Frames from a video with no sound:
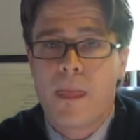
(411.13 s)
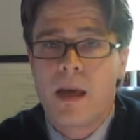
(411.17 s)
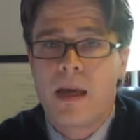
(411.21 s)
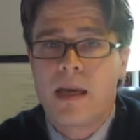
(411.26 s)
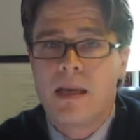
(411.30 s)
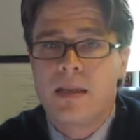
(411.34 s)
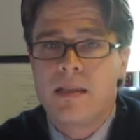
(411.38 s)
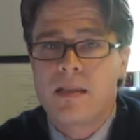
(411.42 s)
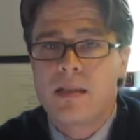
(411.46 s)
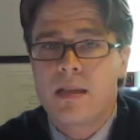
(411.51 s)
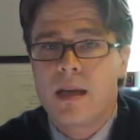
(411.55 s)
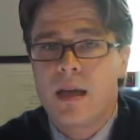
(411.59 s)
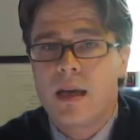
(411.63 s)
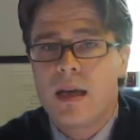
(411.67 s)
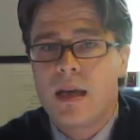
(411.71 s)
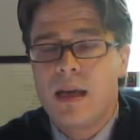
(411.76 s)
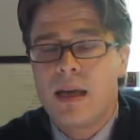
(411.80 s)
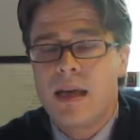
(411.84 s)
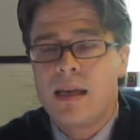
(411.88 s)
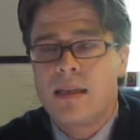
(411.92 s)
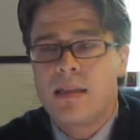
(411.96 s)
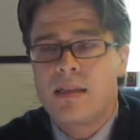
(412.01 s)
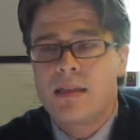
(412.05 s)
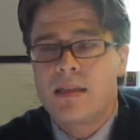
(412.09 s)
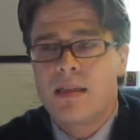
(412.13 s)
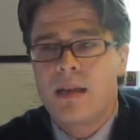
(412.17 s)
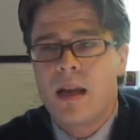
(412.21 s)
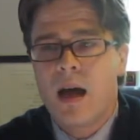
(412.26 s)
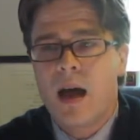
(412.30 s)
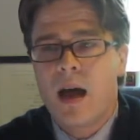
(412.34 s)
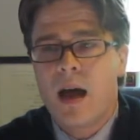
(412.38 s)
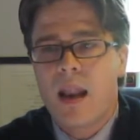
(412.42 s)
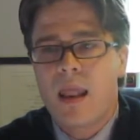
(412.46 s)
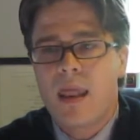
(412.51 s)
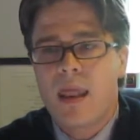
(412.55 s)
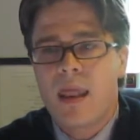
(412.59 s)
It's
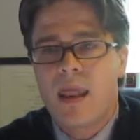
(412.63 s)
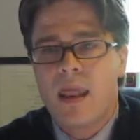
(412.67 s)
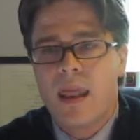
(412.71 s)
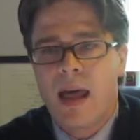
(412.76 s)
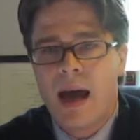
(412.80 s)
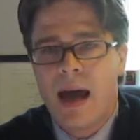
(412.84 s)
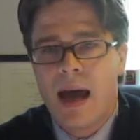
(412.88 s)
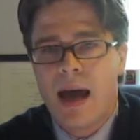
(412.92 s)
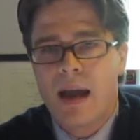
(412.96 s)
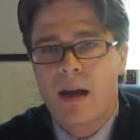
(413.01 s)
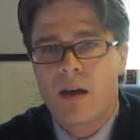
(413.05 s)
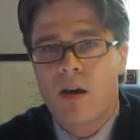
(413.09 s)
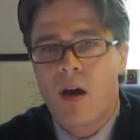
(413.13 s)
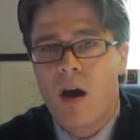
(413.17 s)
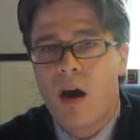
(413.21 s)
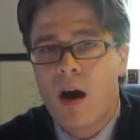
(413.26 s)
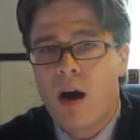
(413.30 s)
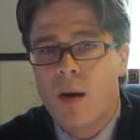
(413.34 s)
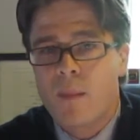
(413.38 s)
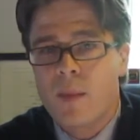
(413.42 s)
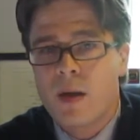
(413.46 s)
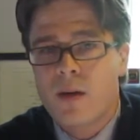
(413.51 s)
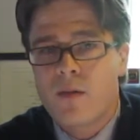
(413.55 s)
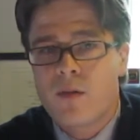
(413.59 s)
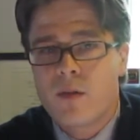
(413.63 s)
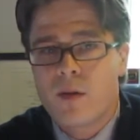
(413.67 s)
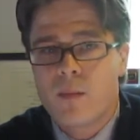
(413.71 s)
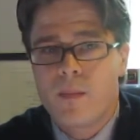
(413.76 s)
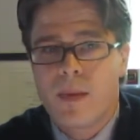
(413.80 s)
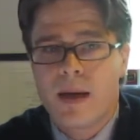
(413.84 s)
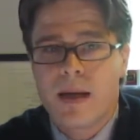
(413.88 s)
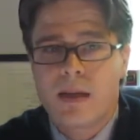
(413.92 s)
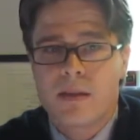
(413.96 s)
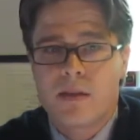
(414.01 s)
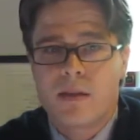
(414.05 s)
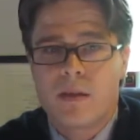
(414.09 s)
not that common for
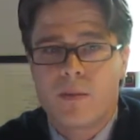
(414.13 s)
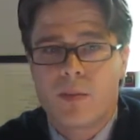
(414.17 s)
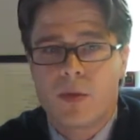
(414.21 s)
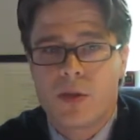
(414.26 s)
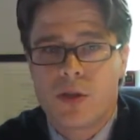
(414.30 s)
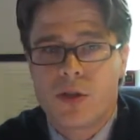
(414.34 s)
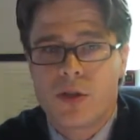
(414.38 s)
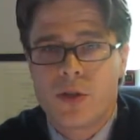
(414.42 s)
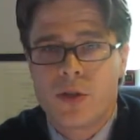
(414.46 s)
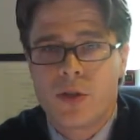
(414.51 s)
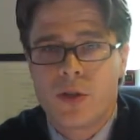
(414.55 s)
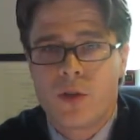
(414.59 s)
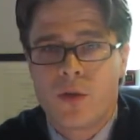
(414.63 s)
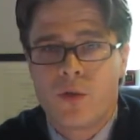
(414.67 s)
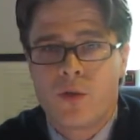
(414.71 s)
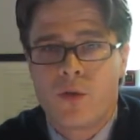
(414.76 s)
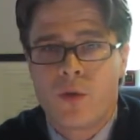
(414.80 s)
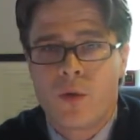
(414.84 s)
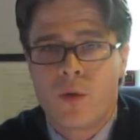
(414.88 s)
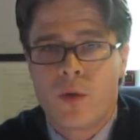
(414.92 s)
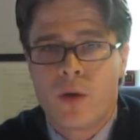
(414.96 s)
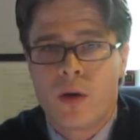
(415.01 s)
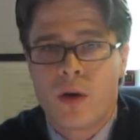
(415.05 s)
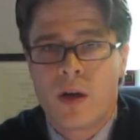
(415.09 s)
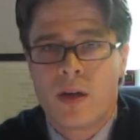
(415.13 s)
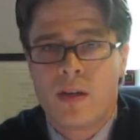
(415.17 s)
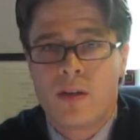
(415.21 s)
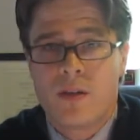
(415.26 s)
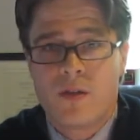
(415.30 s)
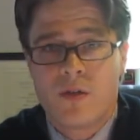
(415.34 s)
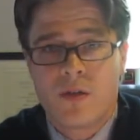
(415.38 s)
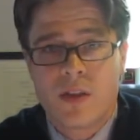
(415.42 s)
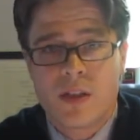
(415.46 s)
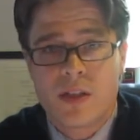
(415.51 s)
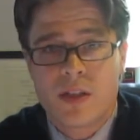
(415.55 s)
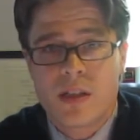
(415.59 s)
banks to pursue you for a
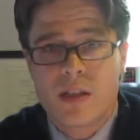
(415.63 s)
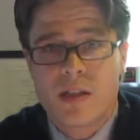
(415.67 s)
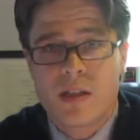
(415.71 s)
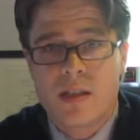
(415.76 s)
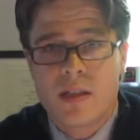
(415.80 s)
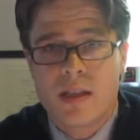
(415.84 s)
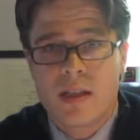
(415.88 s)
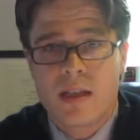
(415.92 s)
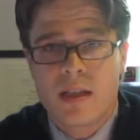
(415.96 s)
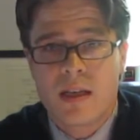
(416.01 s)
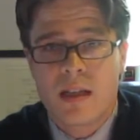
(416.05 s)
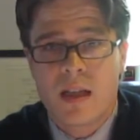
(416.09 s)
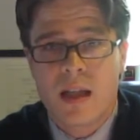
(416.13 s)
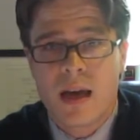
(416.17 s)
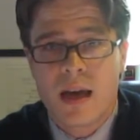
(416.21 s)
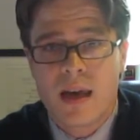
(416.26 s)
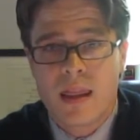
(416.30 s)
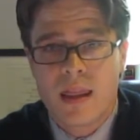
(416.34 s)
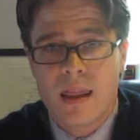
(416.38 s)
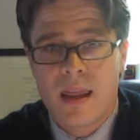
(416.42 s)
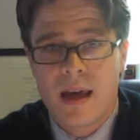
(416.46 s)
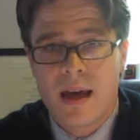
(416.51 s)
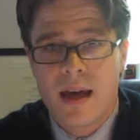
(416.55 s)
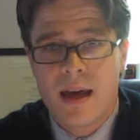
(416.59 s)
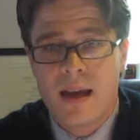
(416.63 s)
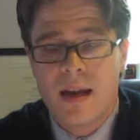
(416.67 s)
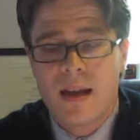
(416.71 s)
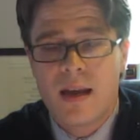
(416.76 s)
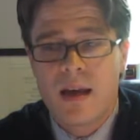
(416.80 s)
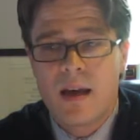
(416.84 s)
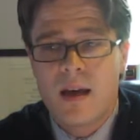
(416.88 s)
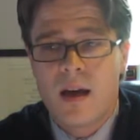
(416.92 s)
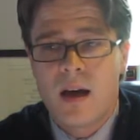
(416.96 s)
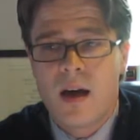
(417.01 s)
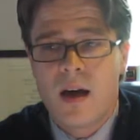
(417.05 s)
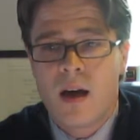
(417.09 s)
deficiency like that,
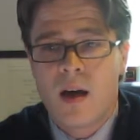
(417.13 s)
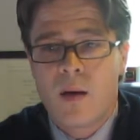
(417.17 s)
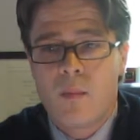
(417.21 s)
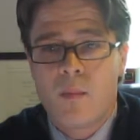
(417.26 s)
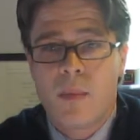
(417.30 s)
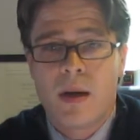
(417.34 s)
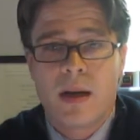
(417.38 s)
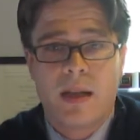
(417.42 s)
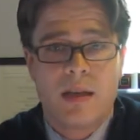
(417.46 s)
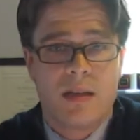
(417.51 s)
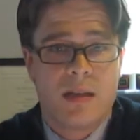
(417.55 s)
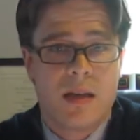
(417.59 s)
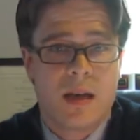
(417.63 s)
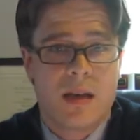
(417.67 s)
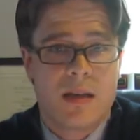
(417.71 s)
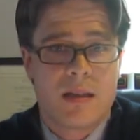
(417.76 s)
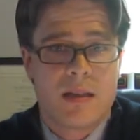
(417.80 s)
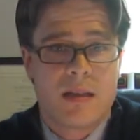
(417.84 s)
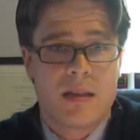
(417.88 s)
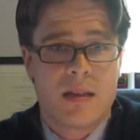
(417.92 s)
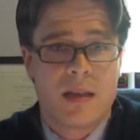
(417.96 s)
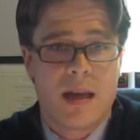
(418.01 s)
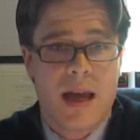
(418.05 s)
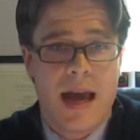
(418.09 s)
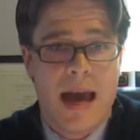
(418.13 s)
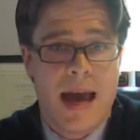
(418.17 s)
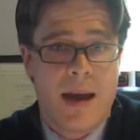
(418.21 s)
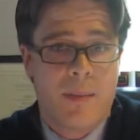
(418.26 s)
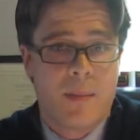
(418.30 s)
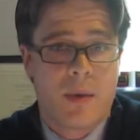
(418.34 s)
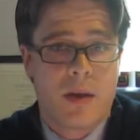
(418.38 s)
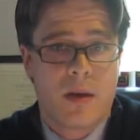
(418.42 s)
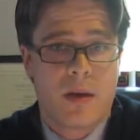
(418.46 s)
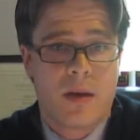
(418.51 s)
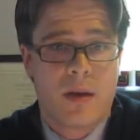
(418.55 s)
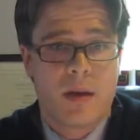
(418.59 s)
but it does
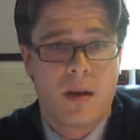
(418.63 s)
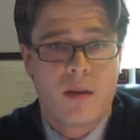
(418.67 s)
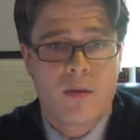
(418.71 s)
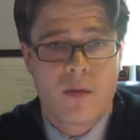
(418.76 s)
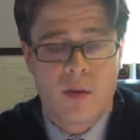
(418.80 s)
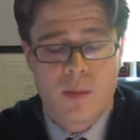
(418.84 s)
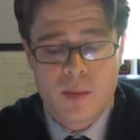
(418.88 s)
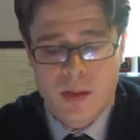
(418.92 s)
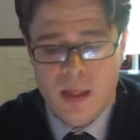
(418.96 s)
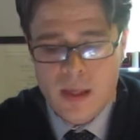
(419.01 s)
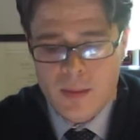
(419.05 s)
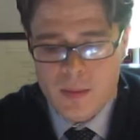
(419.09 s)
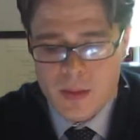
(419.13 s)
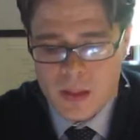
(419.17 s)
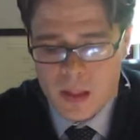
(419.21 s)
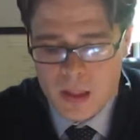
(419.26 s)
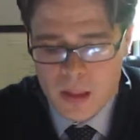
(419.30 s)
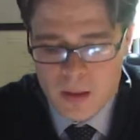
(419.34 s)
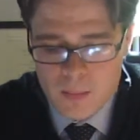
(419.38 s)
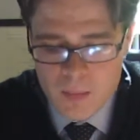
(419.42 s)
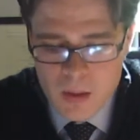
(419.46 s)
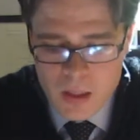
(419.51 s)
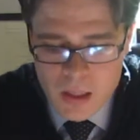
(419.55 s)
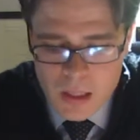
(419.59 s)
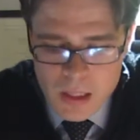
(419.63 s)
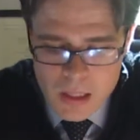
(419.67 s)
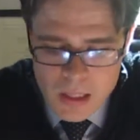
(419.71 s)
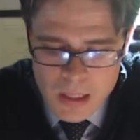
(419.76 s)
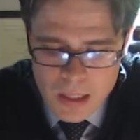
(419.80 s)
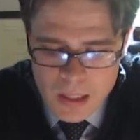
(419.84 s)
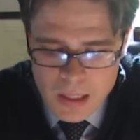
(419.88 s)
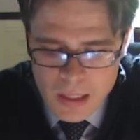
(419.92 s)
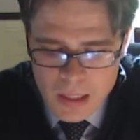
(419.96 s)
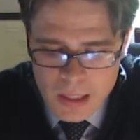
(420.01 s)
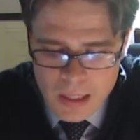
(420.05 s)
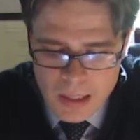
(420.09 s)
happen from time to
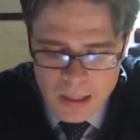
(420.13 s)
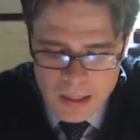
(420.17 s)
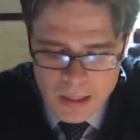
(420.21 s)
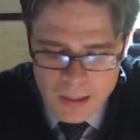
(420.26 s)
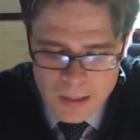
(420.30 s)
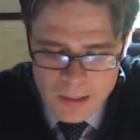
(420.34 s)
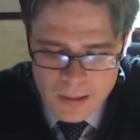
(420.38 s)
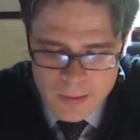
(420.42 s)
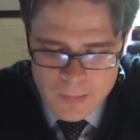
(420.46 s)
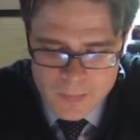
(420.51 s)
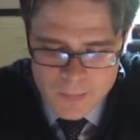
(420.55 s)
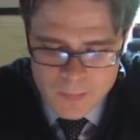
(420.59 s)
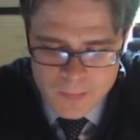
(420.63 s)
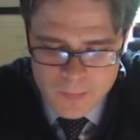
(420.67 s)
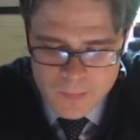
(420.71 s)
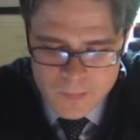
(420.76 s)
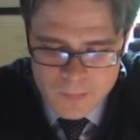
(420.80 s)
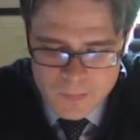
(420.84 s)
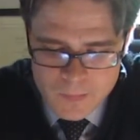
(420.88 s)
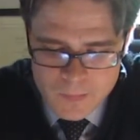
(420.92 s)
time.